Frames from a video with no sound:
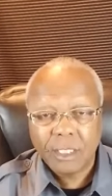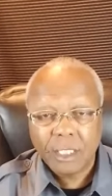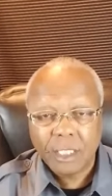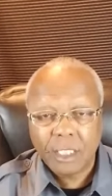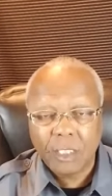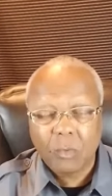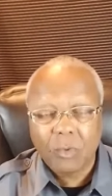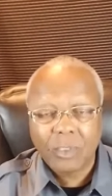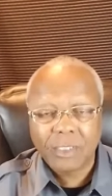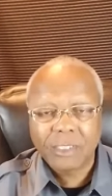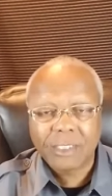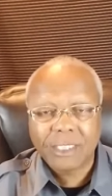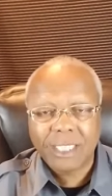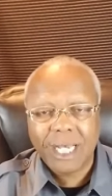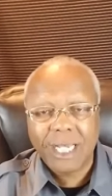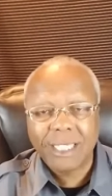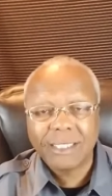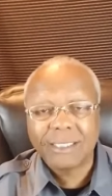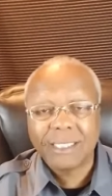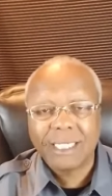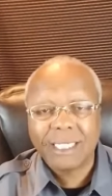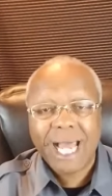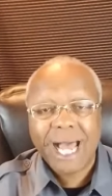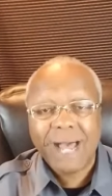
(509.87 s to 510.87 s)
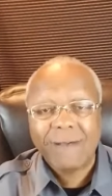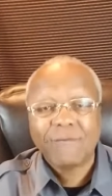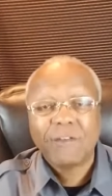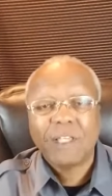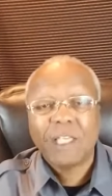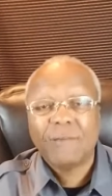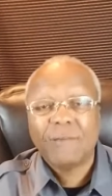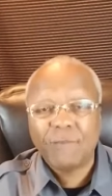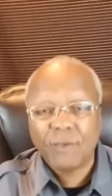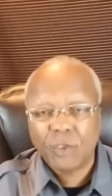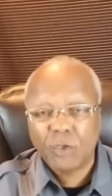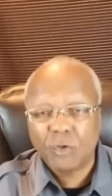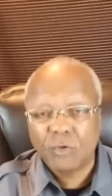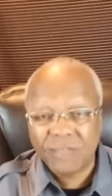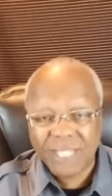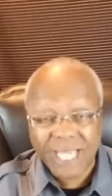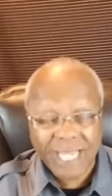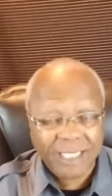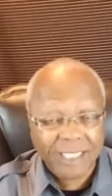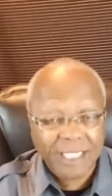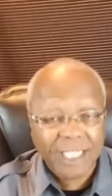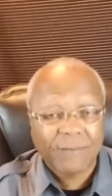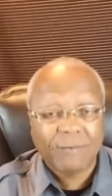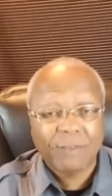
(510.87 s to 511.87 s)
In other words, God said, I've given you
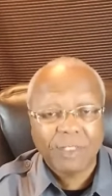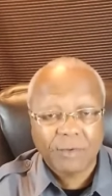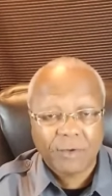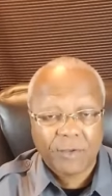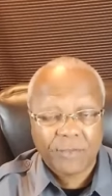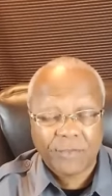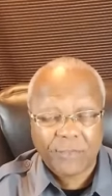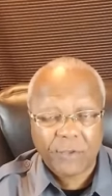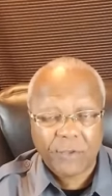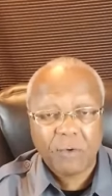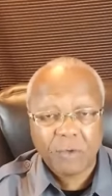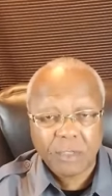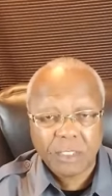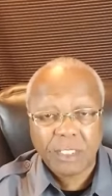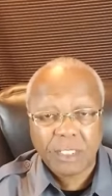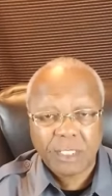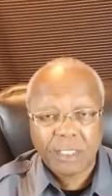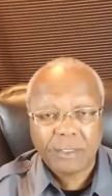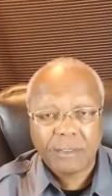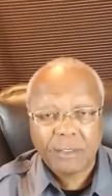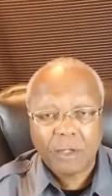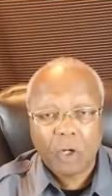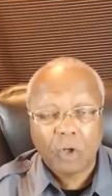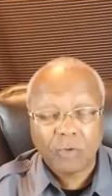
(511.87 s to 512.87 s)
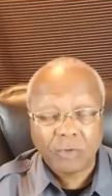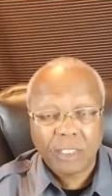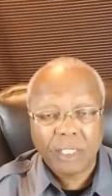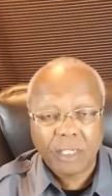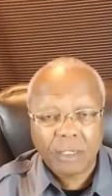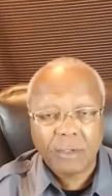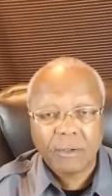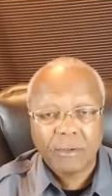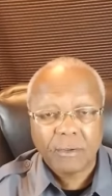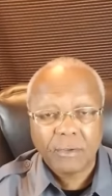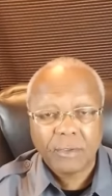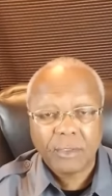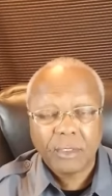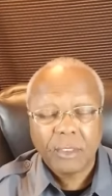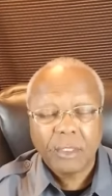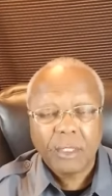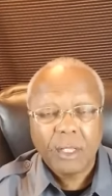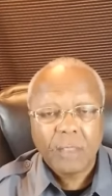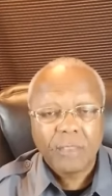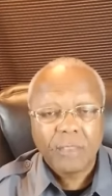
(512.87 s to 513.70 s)
that level of authority on the earth,